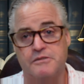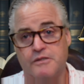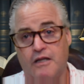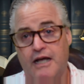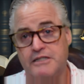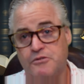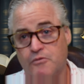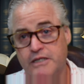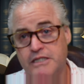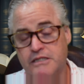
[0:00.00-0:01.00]
There's lots
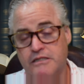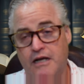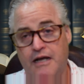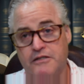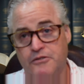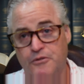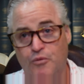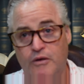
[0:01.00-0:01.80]
of reasons not to.